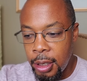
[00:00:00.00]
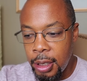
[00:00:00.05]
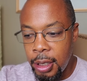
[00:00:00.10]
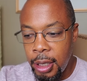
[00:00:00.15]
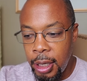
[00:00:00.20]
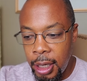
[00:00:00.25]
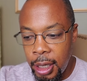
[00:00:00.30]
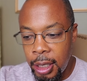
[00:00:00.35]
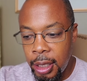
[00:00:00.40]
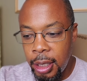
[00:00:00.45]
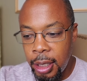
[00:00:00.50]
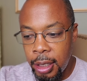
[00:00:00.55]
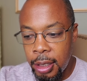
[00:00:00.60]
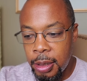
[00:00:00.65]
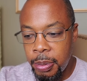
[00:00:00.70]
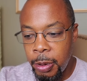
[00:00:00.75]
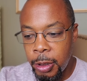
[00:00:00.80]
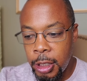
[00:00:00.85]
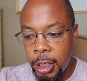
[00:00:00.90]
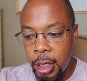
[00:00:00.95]
did this
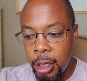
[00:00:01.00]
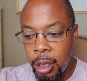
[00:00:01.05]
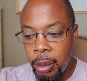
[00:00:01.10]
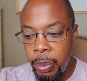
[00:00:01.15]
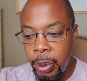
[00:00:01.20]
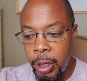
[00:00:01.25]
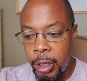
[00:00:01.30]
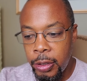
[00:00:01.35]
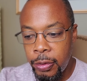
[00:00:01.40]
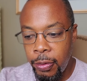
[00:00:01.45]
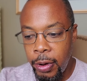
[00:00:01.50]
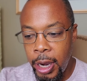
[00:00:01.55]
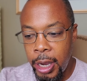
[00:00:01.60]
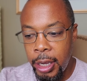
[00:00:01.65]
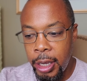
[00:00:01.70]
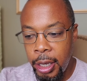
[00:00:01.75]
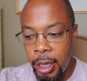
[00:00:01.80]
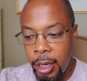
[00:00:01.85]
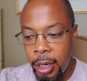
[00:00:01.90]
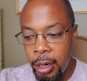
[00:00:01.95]
particular piece right
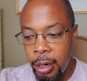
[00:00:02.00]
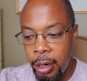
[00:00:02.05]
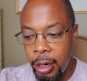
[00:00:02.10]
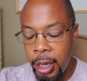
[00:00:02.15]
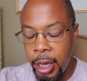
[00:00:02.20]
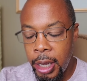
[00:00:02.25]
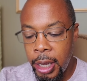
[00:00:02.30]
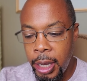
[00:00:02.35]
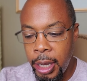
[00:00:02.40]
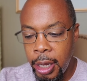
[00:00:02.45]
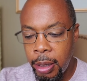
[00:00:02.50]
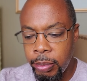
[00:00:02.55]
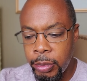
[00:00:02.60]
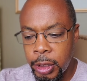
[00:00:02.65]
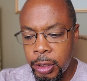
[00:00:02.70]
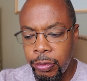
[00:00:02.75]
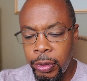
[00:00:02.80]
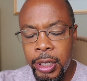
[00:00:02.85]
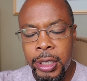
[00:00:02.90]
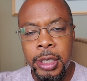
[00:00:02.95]
here, um,
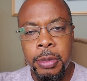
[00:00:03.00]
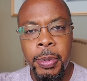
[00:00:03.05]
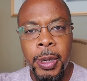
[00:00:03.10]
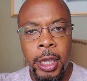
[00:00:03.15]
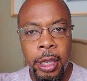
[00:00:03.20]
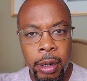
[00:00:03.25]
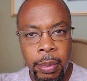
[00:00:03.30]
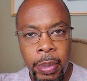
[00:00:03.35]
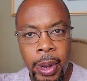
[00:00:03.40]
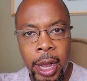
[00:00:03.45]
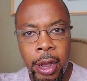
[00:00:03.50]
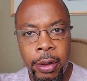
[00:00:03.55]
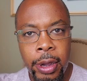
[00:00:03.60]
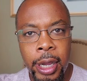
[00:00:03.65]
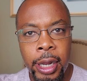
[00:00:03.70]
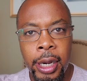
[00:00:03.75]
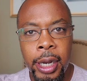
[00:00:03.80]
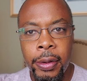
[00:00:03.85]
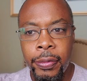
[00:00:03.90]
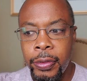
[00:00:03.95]
just really speaking about
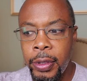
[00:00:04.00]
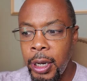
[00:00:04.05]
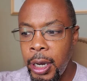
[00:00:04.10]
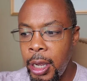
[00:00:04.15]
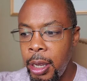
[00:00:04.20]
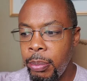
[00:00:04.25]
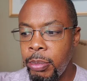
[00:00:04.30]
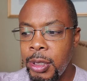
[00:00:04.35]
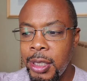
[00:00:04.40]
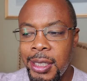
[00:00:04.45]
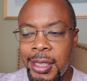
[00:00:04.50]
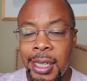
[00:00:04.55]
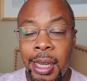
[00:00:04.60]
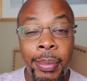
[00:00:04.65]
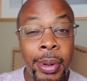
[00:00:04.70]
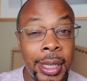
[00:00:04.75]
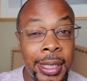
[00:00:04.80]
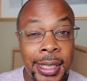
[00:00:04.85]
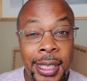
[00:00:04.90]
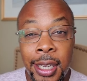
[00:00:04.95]
and lifting up just some
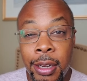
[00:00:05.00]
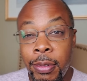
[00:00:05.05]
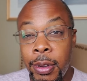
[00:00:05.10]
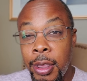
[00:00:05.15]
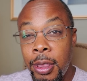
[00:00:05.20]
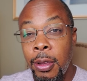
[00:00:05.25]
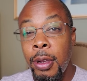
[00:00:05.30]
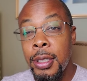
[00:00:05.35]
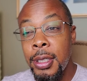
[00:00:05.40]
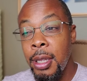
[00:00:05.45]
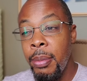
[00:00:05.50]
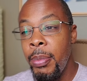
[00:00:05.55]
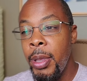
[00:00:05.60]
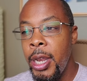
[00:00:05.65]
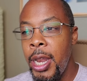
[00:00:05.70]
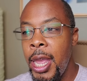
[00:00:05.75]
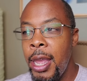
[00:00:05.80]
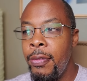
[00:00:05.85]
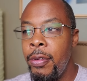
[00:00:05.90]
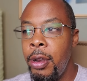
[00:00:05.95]
of the secret thoughts that
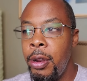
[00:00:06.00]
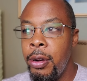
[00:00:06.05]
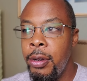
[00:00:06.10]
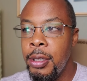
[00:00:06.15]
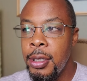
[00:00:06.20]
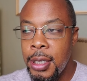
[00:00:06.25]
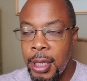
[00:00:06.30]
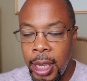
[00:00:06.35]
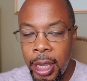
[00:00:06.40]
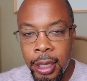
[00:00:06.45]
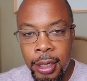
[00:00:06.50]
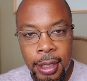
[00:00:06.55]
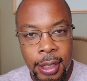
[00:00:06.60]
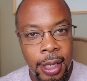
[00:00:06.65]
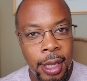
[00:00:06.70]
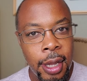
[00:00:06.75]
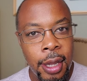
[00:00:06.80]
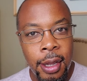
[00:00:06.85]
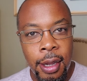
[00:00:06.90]
men have during sex.